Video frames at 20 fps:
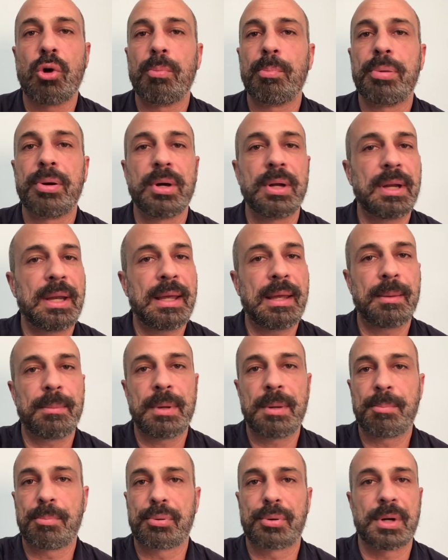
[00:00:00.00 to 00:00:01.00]
put him
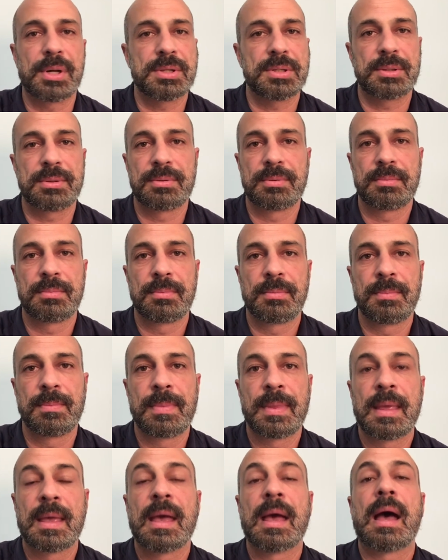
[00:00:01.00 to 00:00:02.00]
in prison.
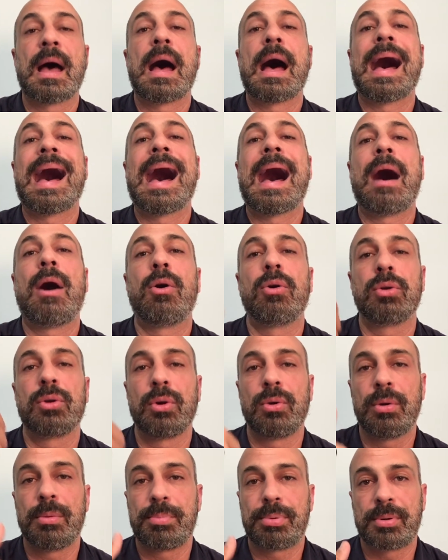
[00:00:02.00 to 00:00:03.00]
I'll
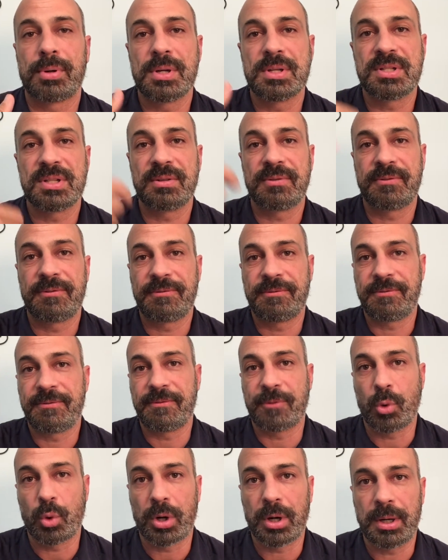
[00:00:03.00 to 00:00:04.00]
go to prison
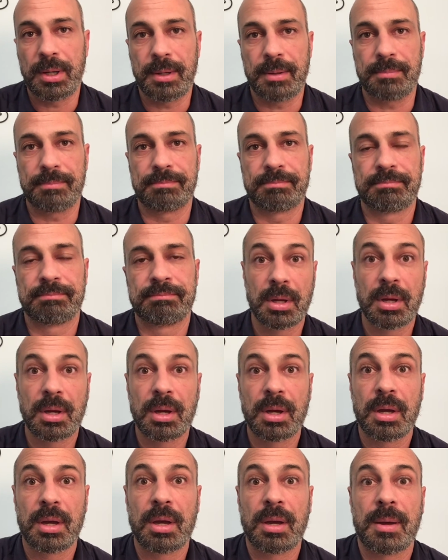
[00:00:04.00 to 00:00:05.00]
for him.
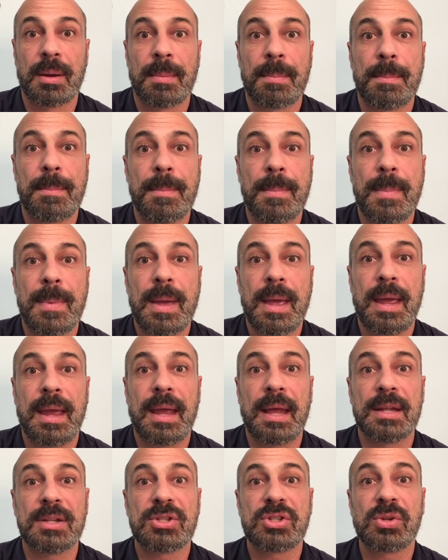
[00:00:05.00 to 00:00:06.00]

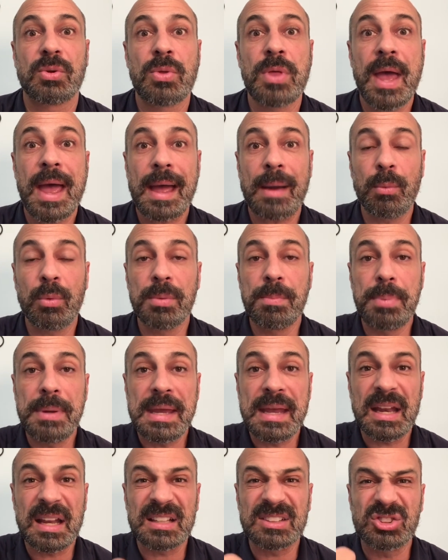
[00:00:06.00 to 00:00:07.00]
Man, so that would
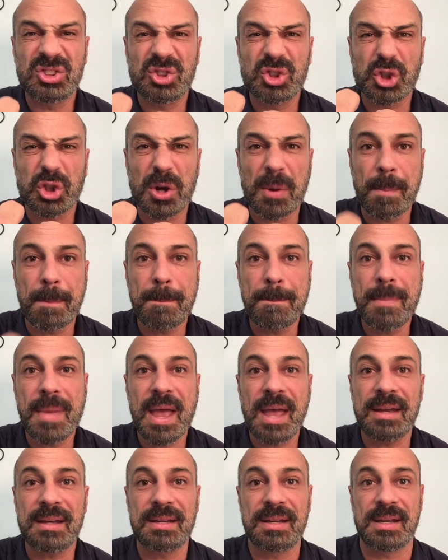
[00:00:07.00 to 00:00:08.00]
be a
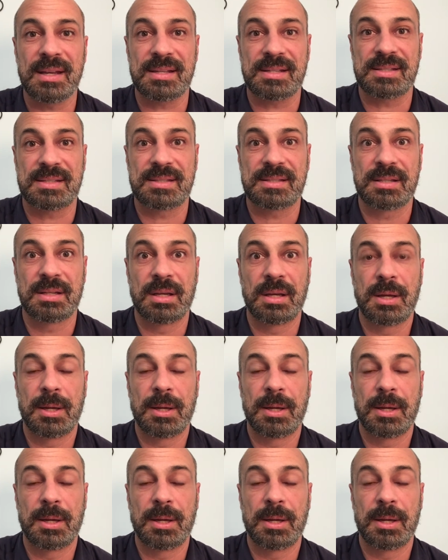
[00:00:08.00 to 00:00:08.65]
tremendous